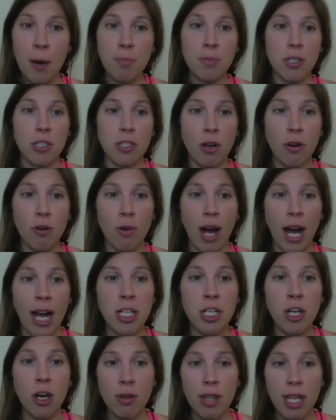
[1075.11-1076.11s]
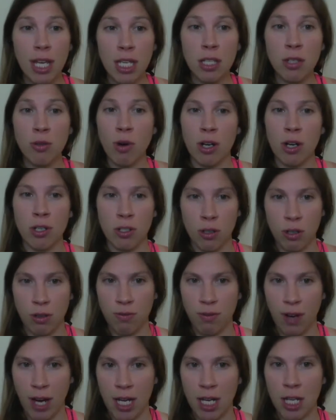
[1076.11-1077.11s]
So I know that you are
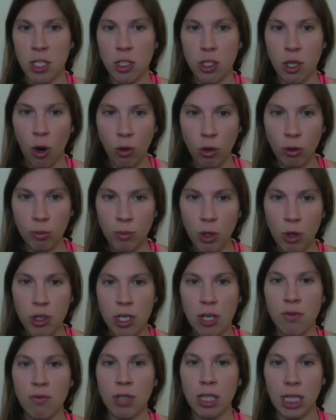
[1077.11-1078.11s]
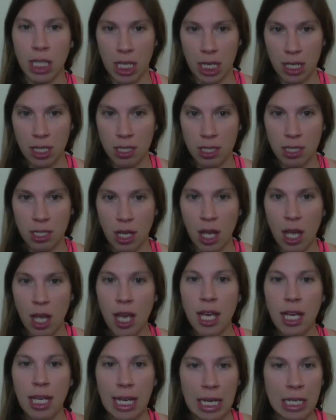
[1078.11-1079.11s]
certified in total motion release.
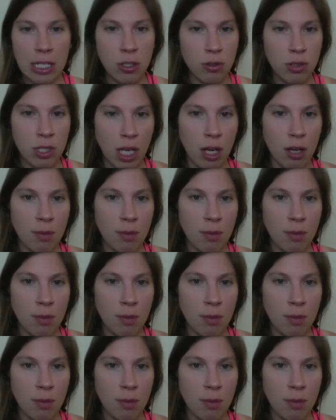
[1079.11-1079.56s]
Can you tell